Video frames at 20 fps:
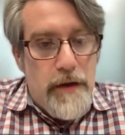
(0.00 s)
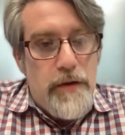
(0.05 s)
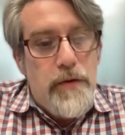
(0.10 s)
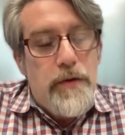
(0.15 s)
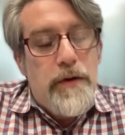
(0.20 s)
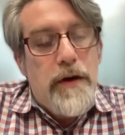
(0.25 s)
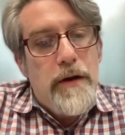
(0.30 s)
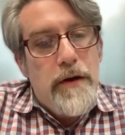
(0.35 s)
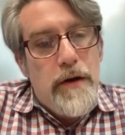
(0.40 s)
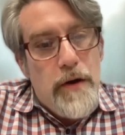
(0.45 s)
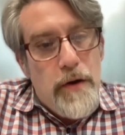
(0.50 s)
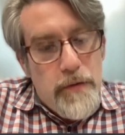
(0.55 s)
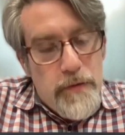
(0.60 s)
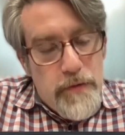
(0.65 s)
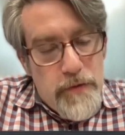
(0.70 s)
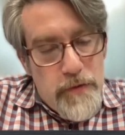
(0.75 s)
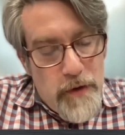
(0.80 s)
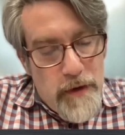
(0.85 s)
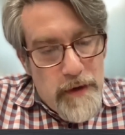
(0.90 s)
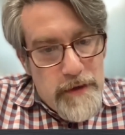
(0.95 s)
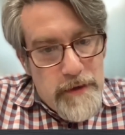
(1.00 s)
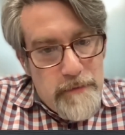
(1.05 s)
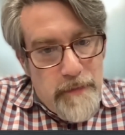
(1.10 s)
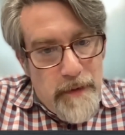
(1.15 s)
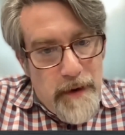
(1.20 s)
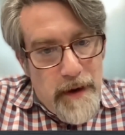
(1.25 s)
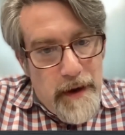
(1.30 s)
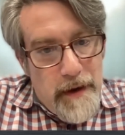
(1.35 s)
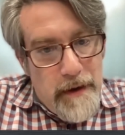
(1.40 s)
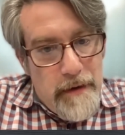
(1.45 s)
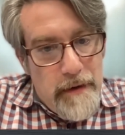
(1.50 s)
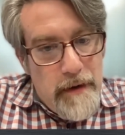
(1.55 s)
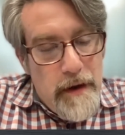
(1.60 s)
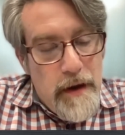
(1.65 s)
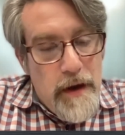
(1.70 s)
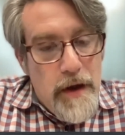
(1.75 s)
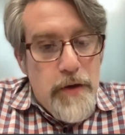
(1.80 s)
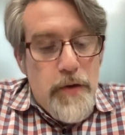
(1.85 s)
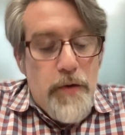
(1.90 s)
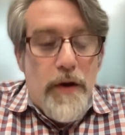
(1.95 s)
You can go to Explain,
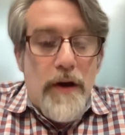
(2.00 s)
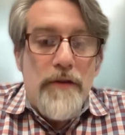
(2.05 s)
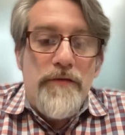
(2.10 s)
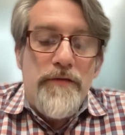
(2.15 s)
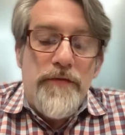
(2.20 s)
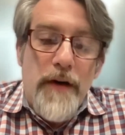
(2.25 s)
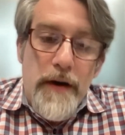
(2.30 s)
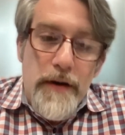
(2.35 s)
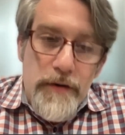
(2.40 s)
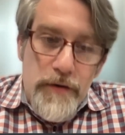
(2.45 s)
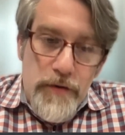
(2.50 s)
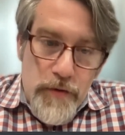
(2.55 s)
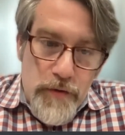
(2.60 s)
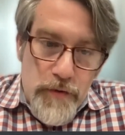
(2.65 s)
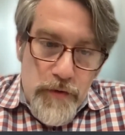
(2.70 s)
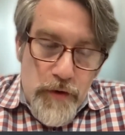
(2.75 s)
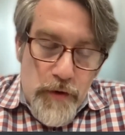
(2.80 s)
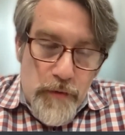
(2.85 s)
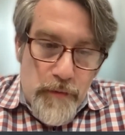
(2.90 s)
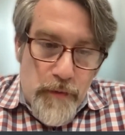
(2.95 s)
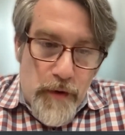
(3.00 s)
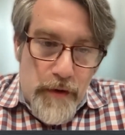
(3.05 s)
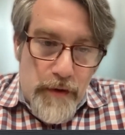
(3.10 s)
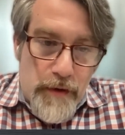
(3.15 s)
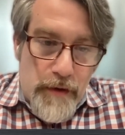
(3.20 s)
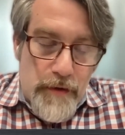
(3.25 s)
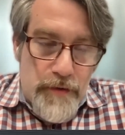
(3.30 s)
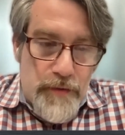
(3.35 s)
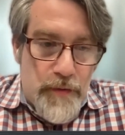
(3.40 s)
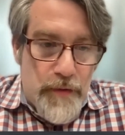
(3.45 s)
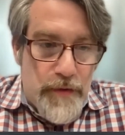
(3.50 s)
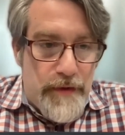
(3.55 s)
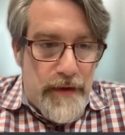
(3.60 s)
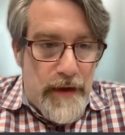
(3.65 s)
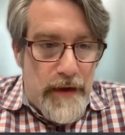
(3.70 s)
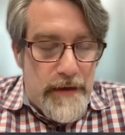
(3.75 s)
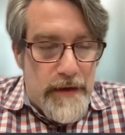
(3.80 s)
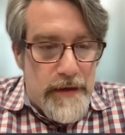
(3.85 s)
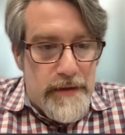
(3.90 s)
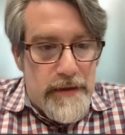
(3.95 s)
you can fine tune your models with
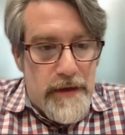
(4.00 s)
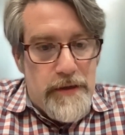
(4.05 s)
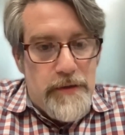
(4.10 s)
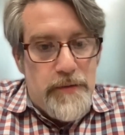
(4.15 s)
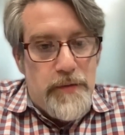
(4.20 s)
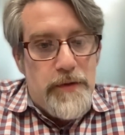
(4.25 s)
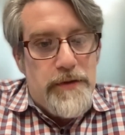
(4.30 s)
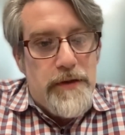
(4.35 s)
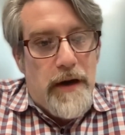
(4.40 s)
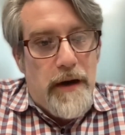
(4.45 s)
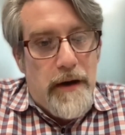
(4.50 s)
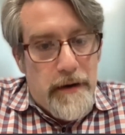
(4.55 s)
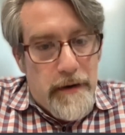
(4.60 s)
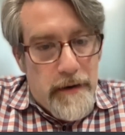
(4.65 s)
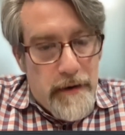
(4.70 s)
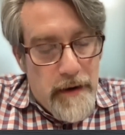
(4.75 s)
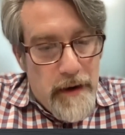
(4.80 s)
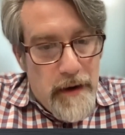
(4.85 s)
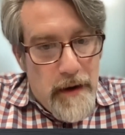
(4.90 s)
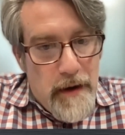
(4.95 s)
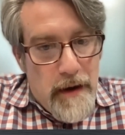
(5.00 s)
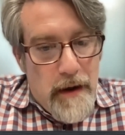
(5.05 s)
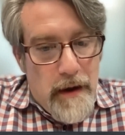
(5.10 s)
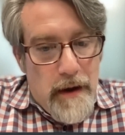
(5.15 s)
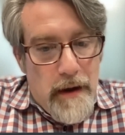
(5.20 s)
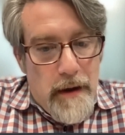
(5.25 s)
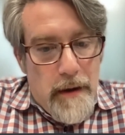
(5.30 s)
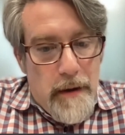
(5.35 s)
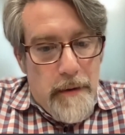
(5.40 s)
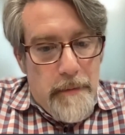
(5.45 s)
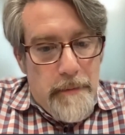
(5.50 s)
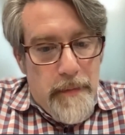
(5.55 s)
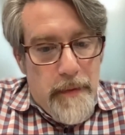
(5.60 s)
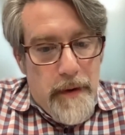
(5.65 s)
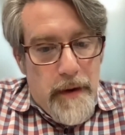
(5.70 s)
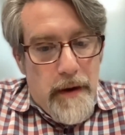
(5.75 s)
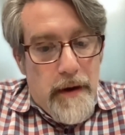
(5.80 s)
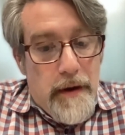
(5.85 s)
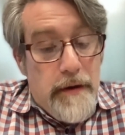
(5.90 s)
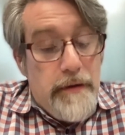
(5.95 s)
data sets which are
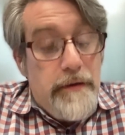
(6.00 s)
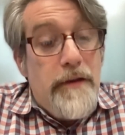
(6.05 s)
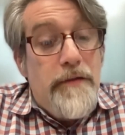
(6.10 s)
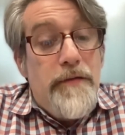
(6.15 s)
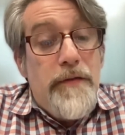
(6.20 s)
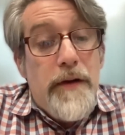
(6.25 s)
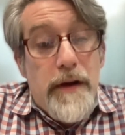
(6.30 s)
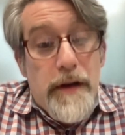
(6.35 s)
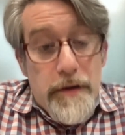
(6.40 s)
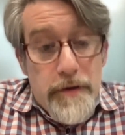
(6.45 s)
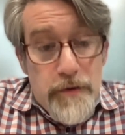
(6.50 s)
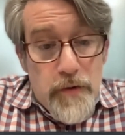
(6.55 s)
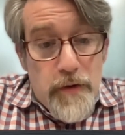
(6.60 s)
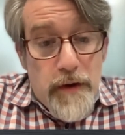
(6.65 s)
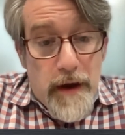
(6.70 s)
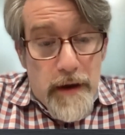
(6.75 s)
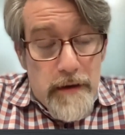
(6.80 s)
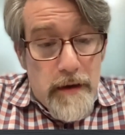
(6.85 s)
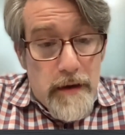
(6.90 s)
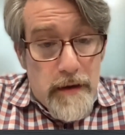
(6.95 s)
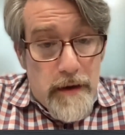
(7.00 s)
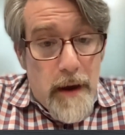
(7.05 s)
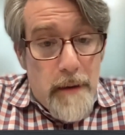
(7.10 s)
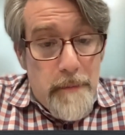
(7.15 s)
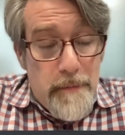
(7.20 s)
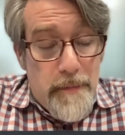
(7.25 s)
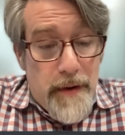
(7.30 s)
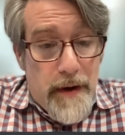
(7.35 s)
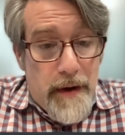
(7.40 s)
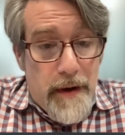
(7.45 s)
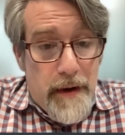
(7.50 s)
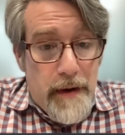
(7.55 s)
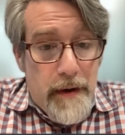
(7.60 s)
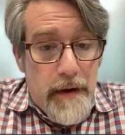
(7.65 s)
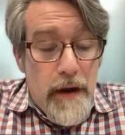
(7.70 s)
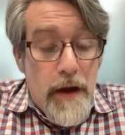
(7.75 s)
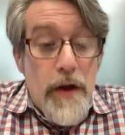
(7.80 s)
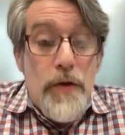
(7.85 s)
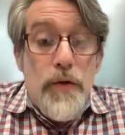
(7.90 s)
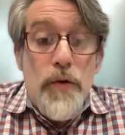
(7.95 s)
difficult to come by.
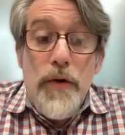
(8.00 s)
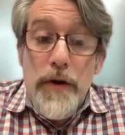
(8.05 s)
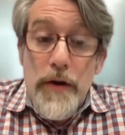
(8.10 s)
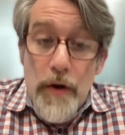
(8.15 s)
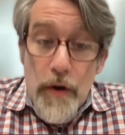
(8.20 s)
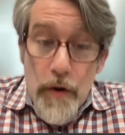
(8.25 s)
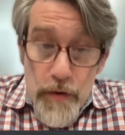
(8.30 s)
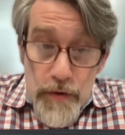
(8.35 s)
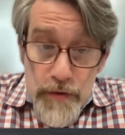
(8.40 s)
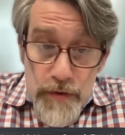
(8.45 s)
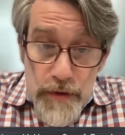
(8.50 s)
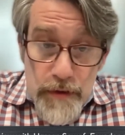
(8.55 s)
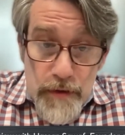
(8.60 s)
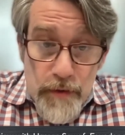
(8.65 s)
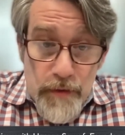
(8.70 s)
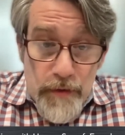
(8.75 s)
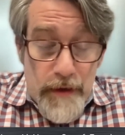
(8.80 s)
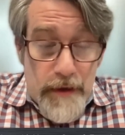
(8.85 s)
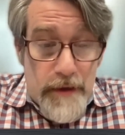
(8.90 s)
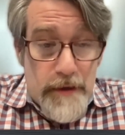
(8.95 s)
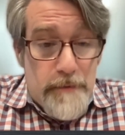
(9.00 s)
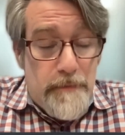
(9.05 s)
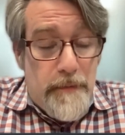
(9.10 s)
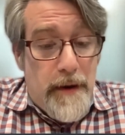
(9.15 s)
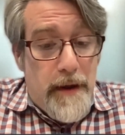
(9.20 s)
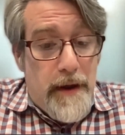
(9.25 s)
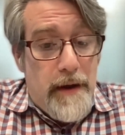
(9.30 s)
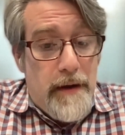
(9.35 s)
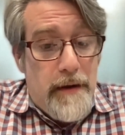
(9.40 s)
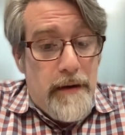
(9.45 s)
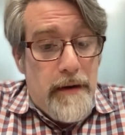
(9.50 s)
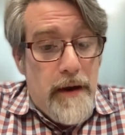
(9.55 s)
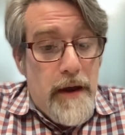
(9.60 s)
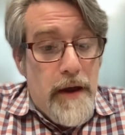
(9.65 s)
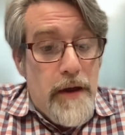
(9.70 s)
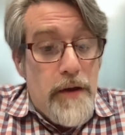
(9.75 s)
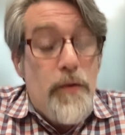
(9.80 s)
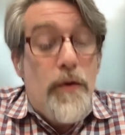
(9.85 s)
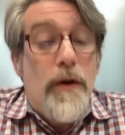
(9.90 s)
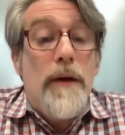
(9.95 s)
You can host it on Explain,
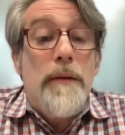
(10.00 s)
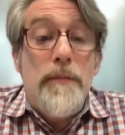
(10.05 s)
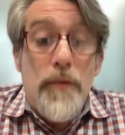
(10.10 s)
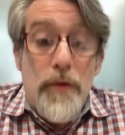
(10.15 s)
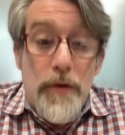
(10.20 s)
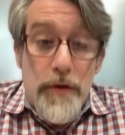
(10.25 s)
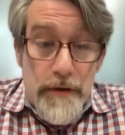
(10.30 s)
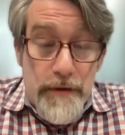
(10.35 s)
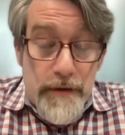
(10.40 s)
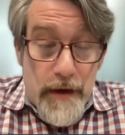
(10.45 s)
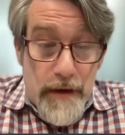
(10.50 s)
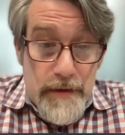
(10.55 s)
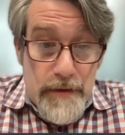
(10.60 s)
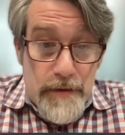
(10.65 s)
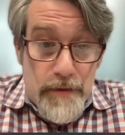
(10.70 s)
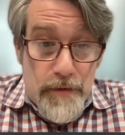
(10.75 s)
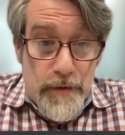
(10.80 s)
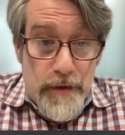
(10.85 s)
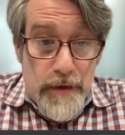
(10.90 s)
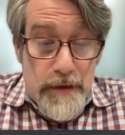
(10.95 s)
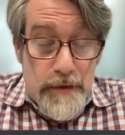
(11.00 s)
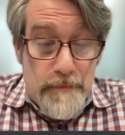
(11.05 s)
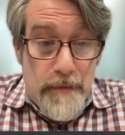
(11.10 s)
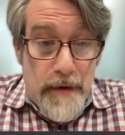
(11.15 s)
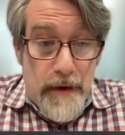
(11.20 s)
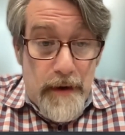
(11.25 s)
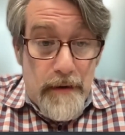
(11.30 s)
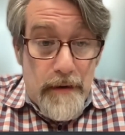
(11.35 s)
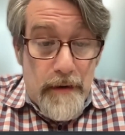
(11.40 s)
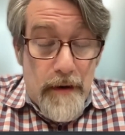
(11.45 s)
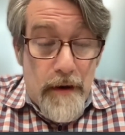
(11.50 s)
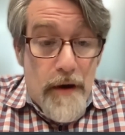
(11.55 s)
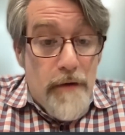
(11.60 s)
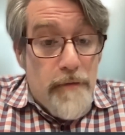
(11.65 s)
you can monetize it on Explain.